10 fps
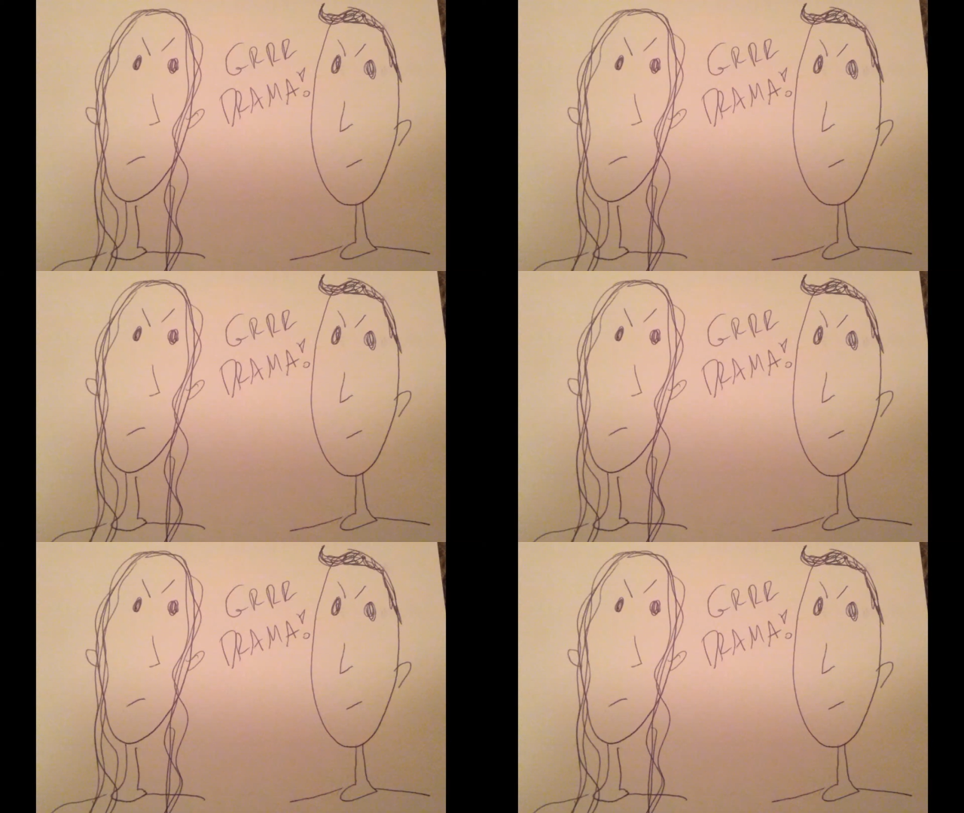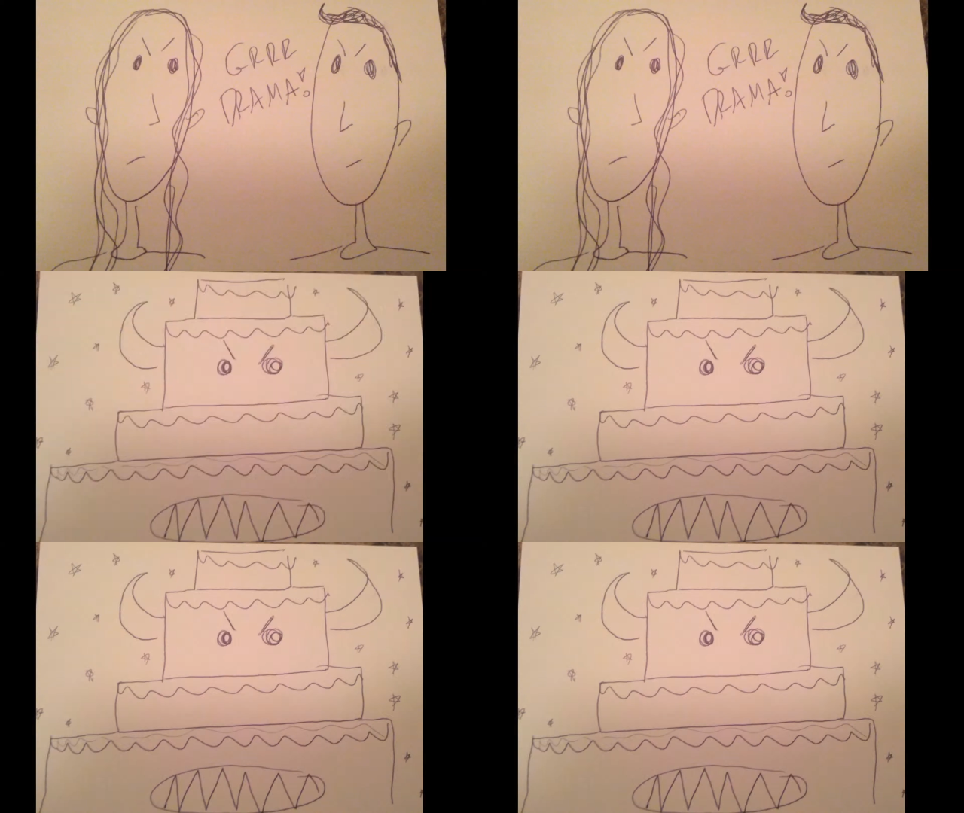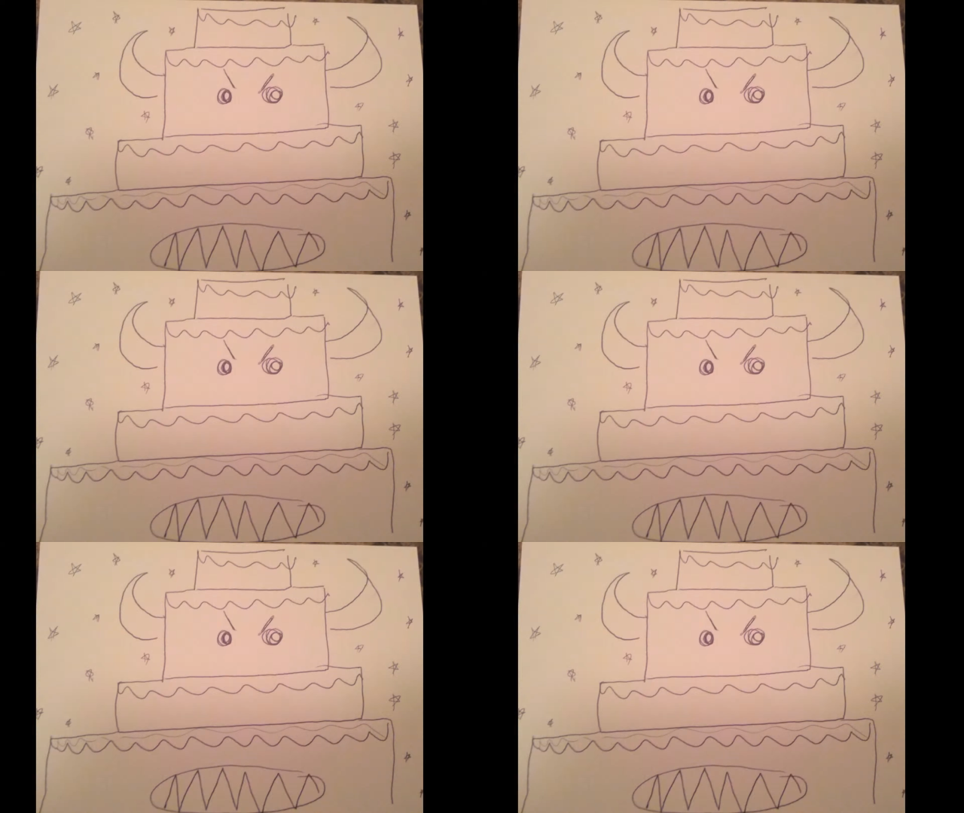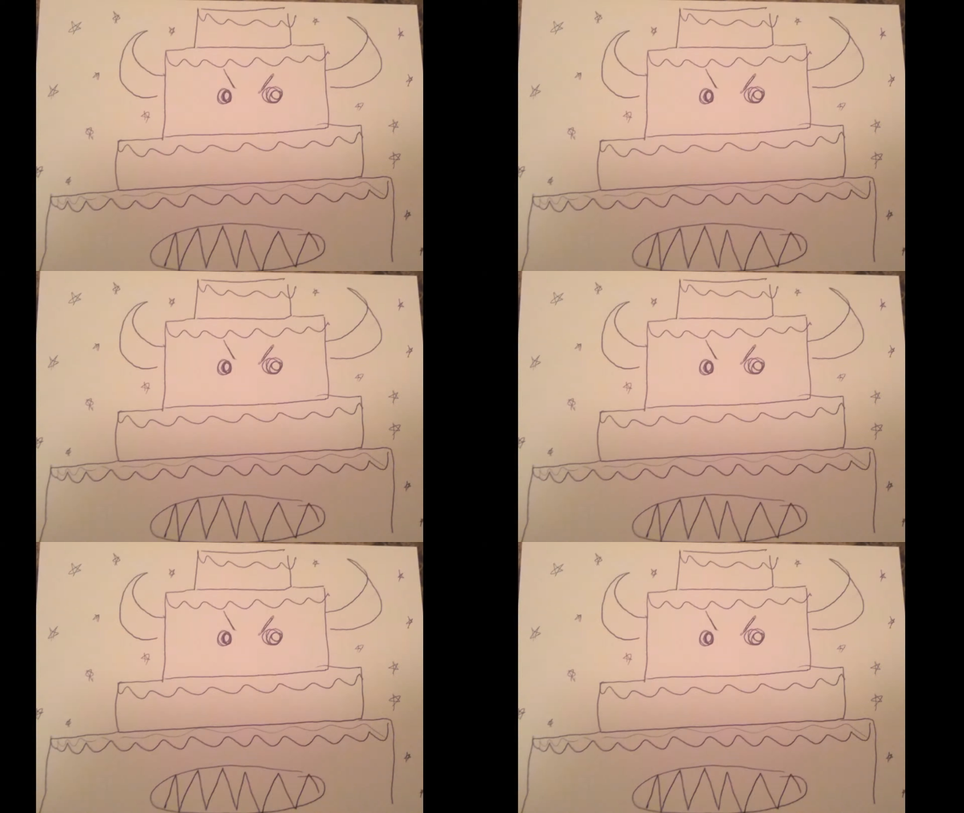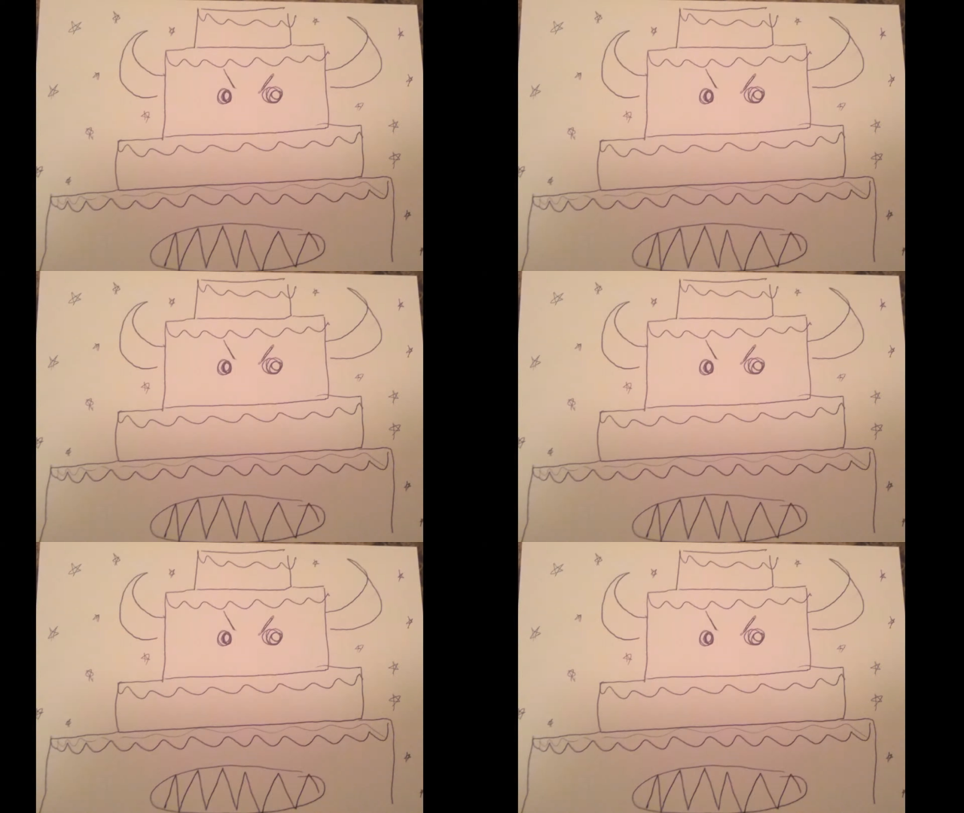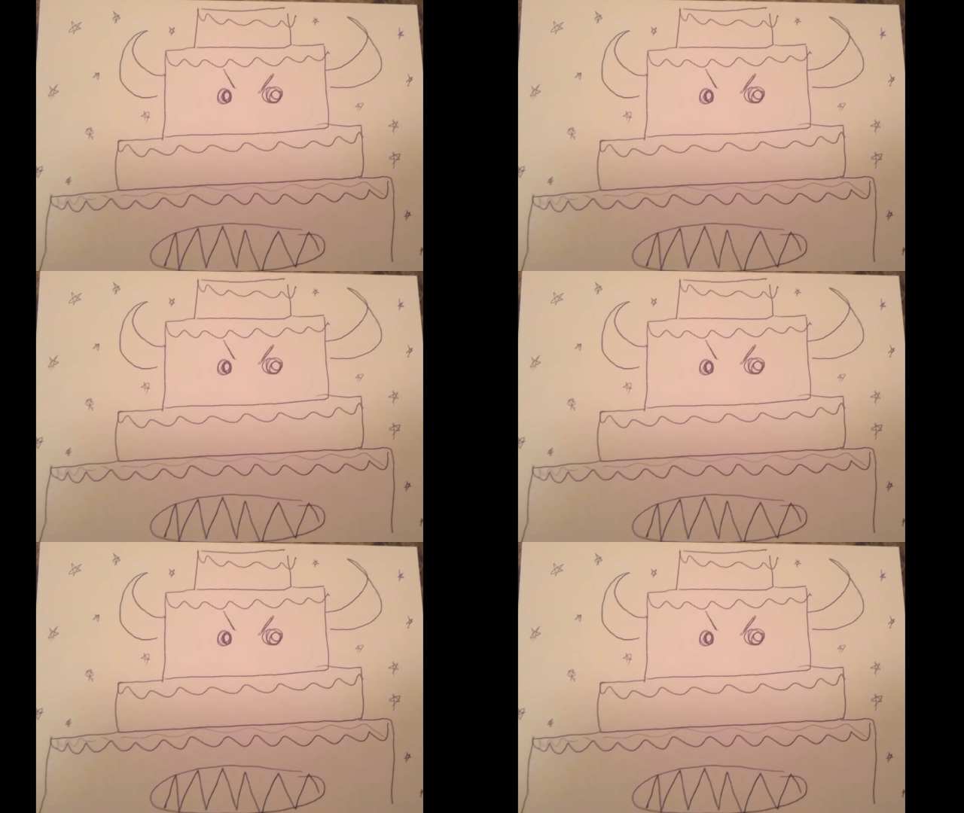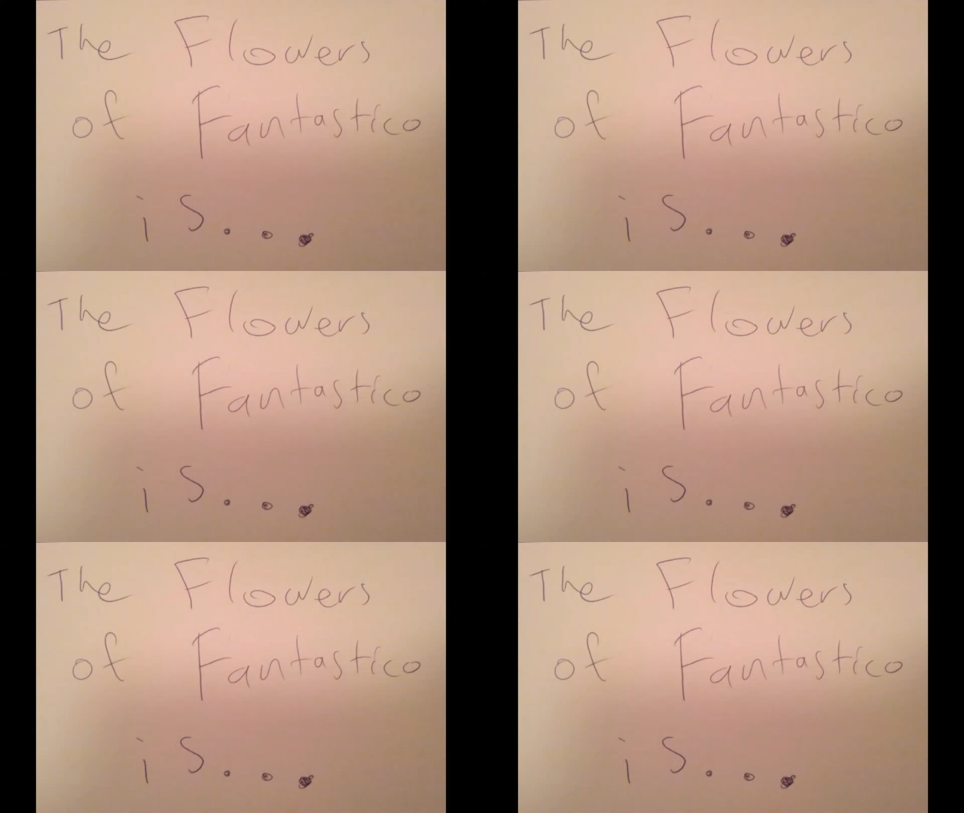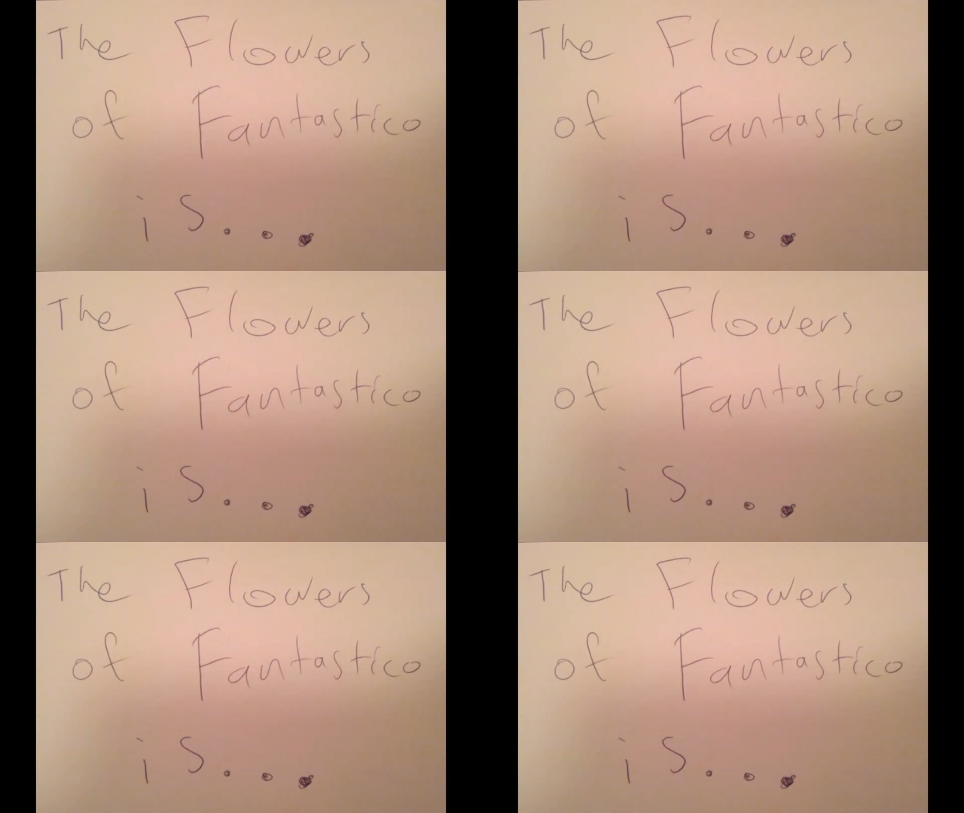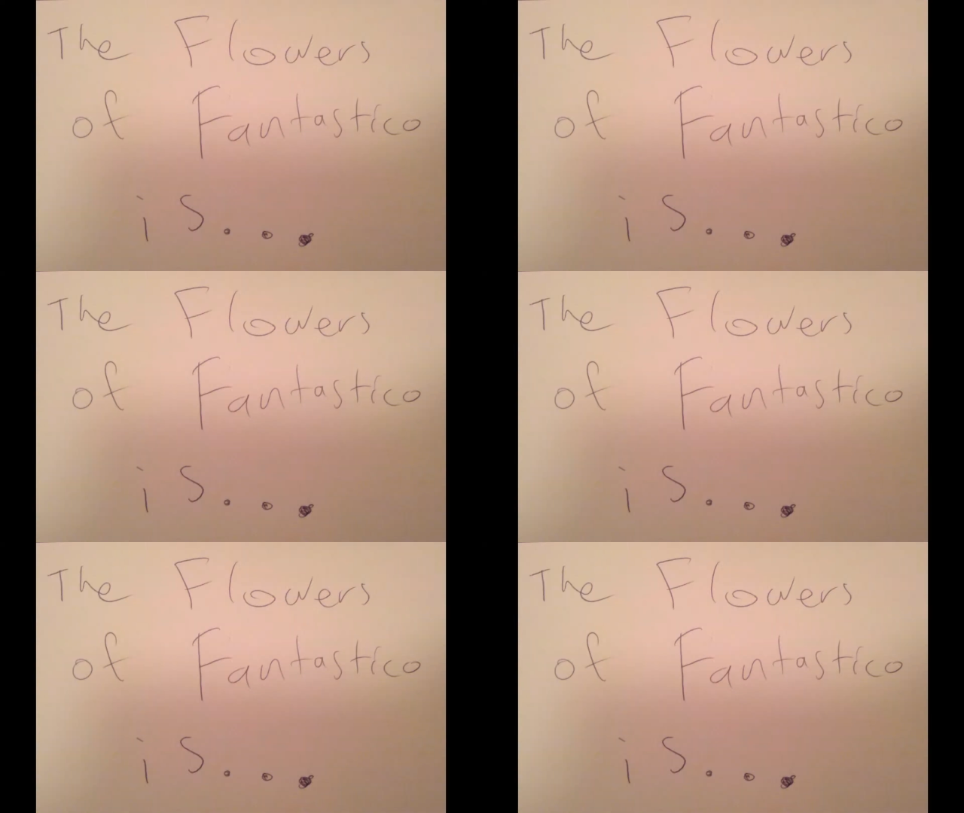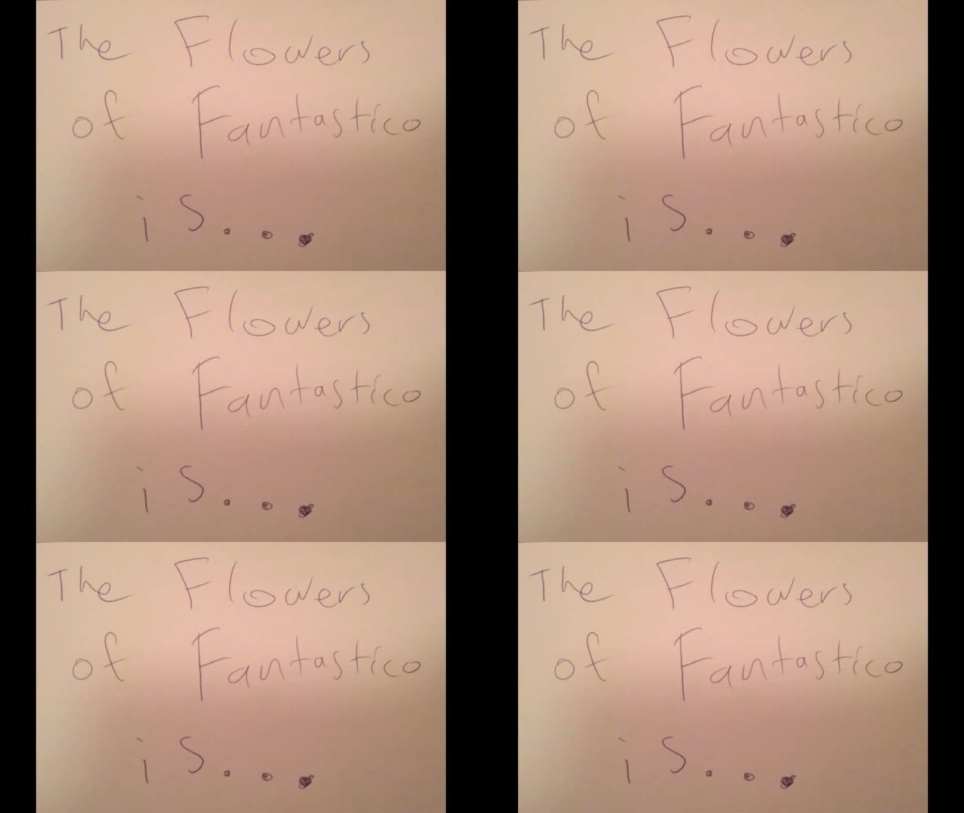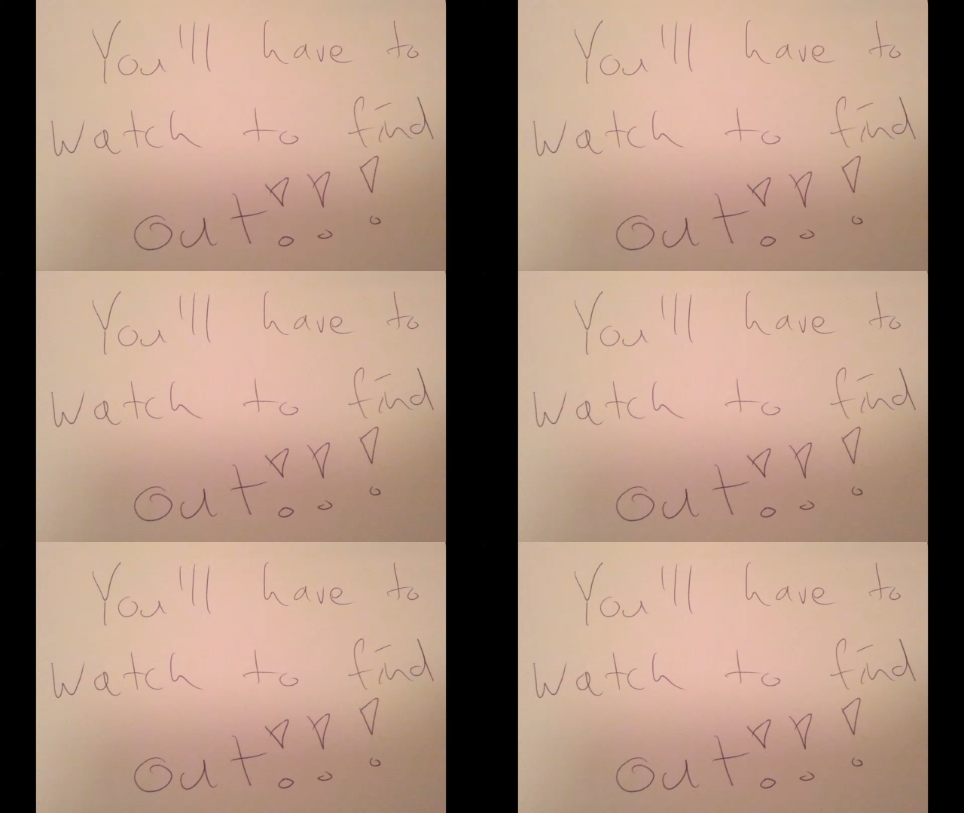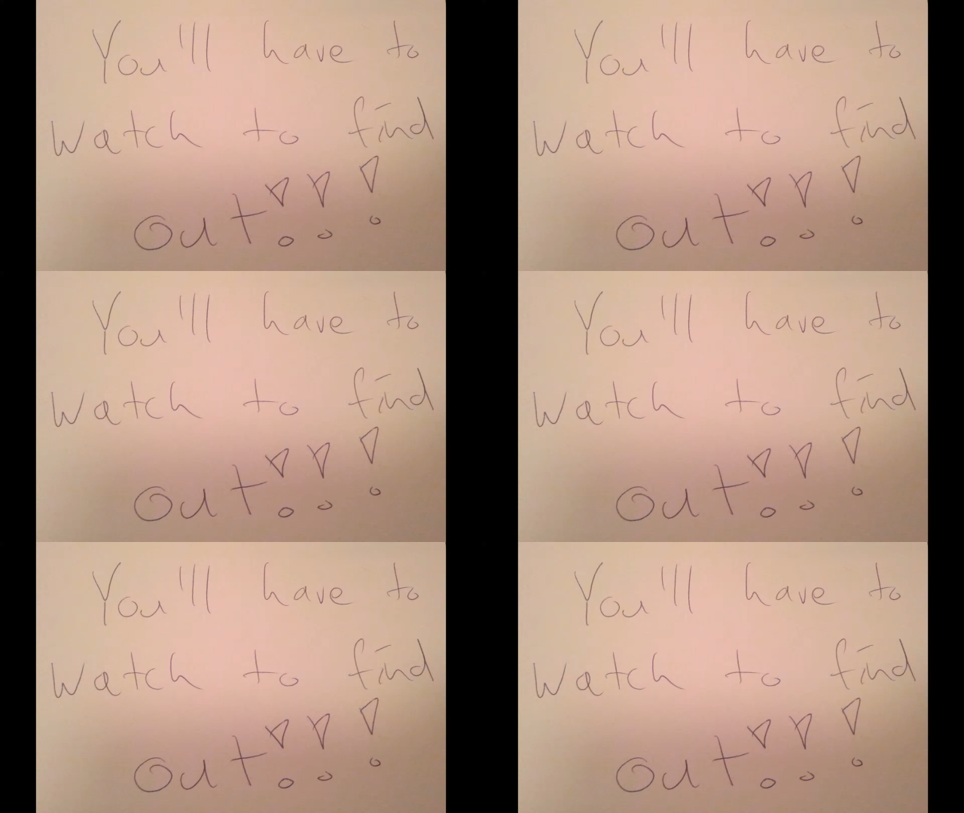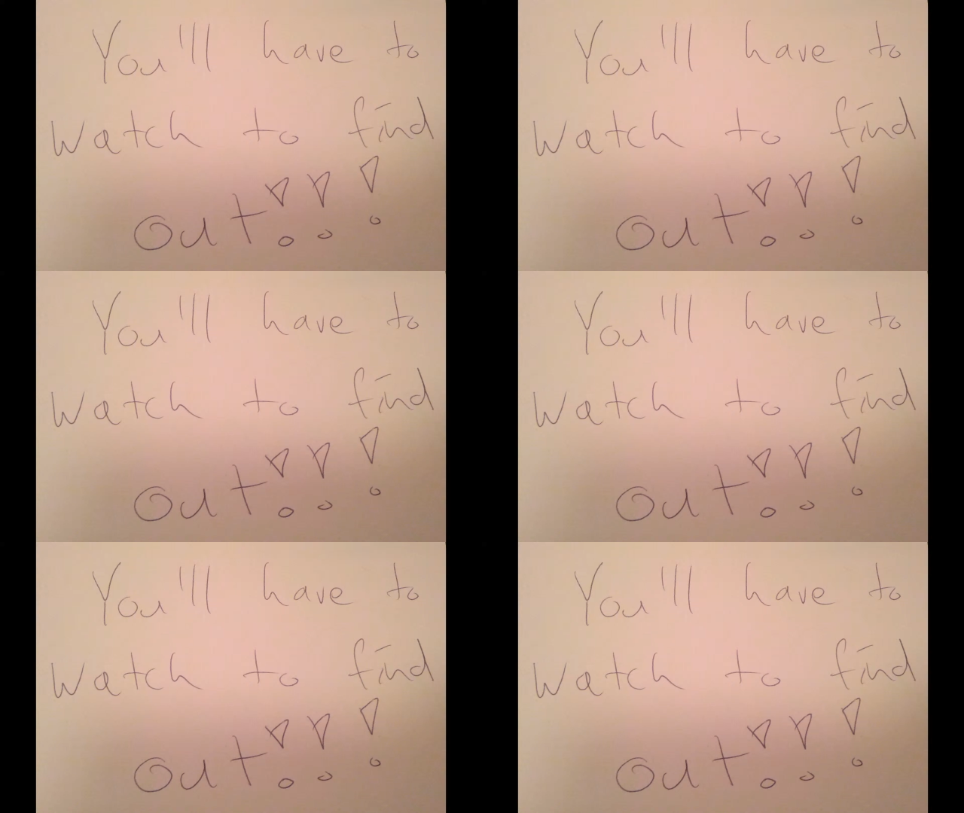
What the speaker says: (no speaker visible)